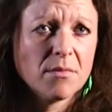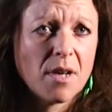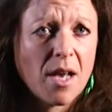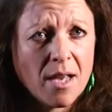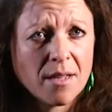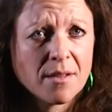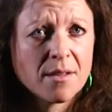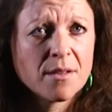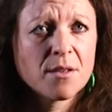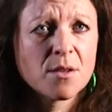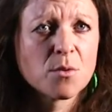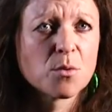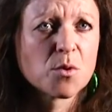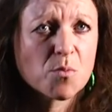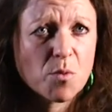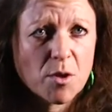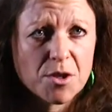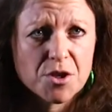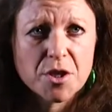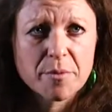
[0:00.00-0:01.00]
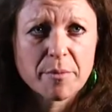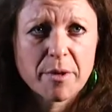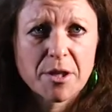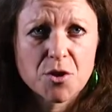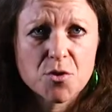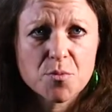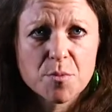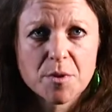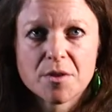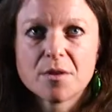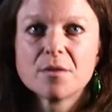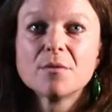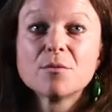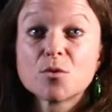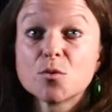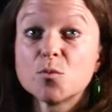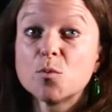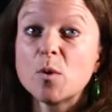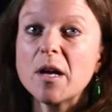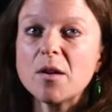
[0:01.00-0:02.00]
And then there was project management.
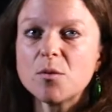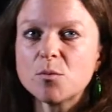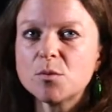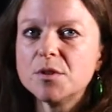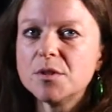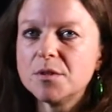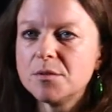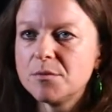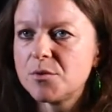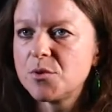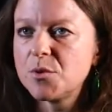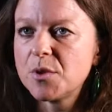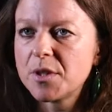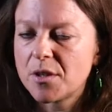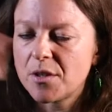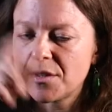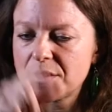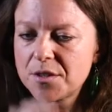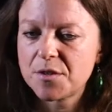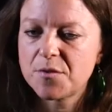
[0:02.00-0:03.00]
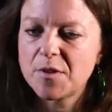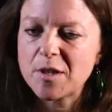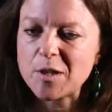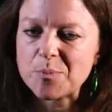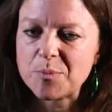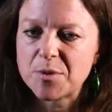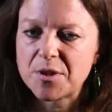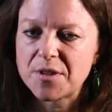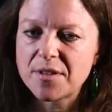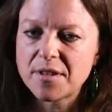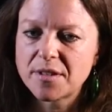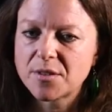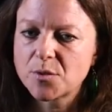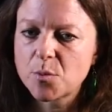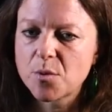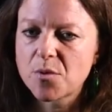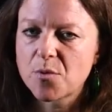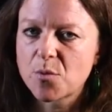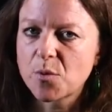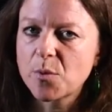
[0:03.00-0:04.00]
So while we were doing all the development things
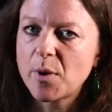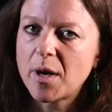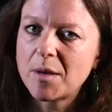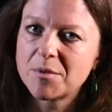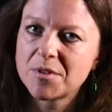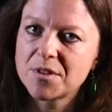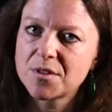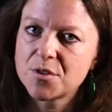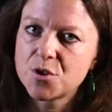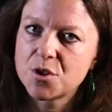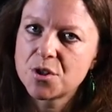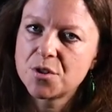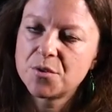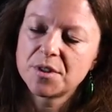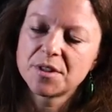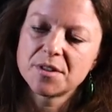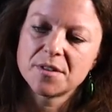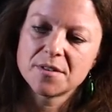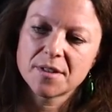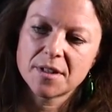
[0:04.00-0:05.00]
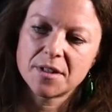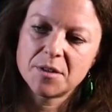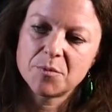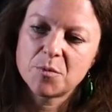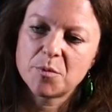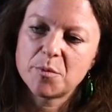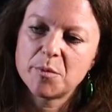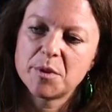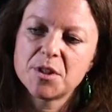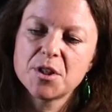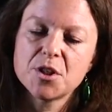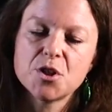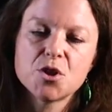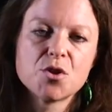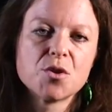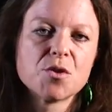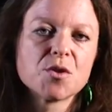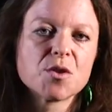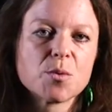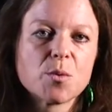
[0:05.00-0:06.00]
with requirements engineering, design
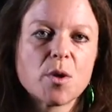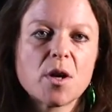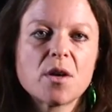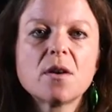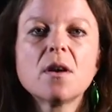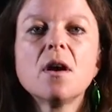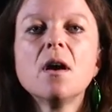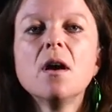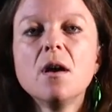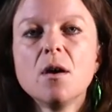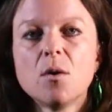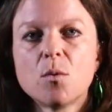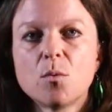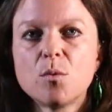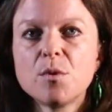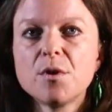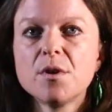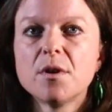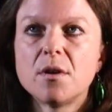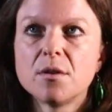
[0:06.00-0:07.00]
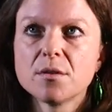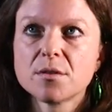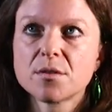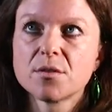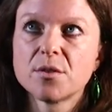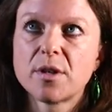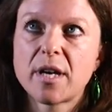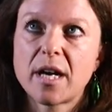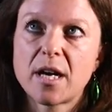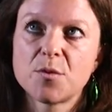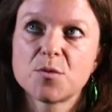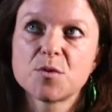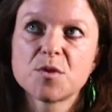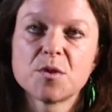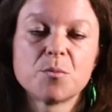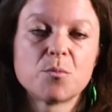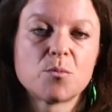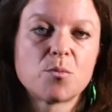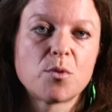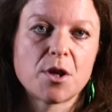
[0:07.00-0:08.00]
implementation, and so on, we also have
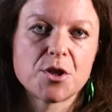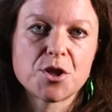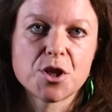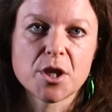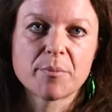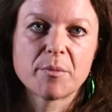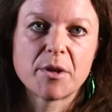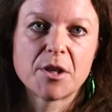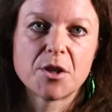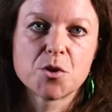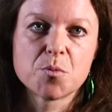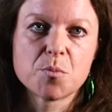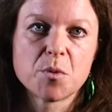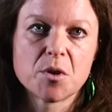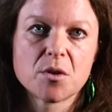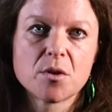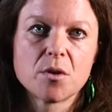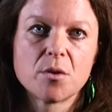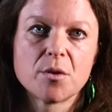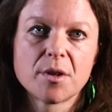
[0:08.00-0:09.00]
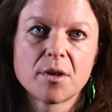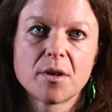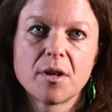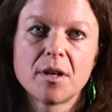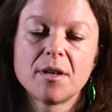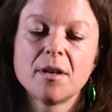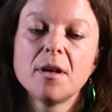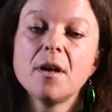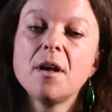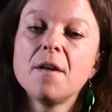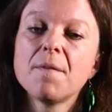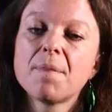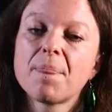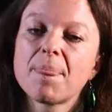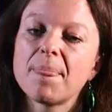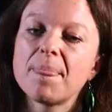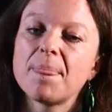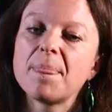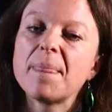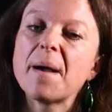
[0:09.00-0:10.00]
some project management going on
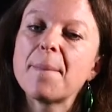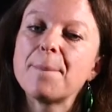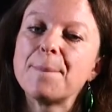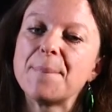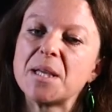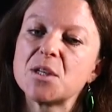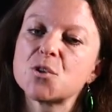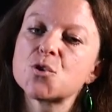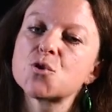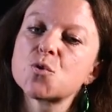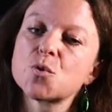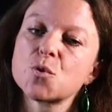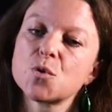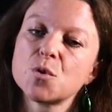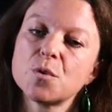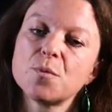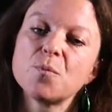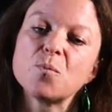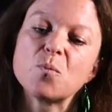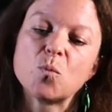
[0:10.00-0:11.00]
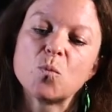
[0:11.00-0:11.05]
that makes sure